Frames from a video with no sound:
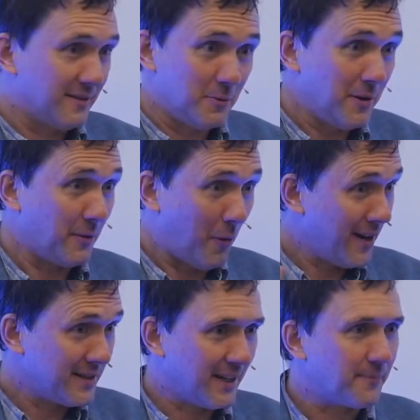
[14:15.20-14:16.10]
you may think, why
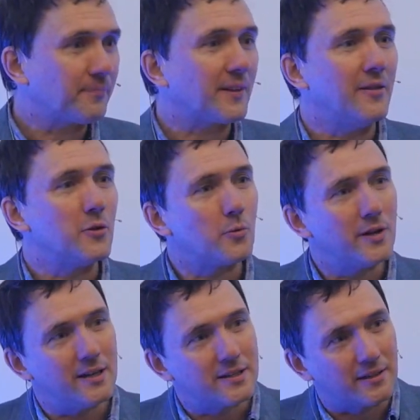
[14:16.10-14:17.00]
is that? And the
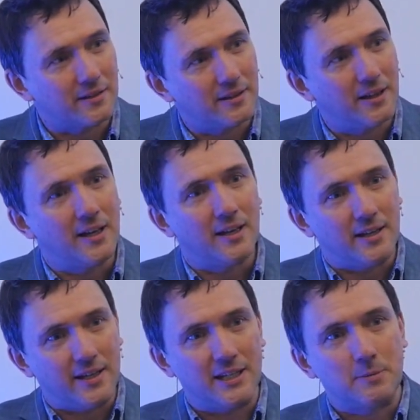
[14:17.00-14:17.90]
reason
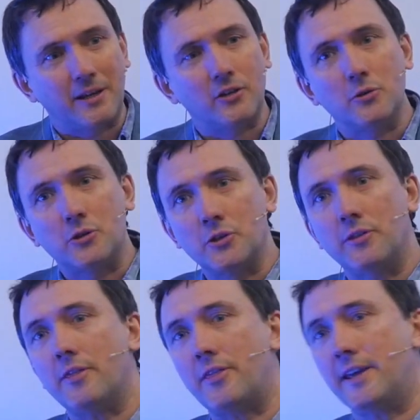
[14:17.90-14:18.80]
is because you
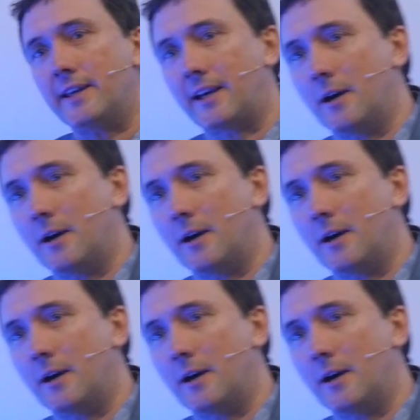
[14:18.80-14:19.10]
shouldn't think